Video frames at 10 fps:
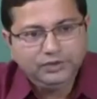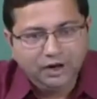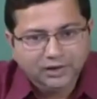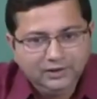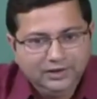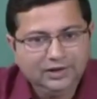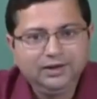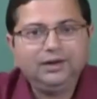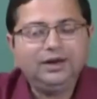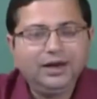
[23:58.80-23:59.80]
without
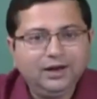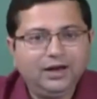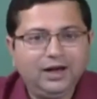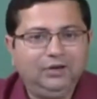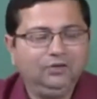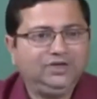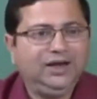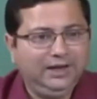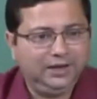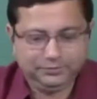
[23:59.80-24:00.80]
any
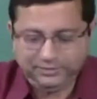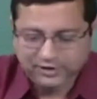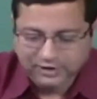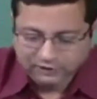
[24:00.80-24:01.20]
outside help.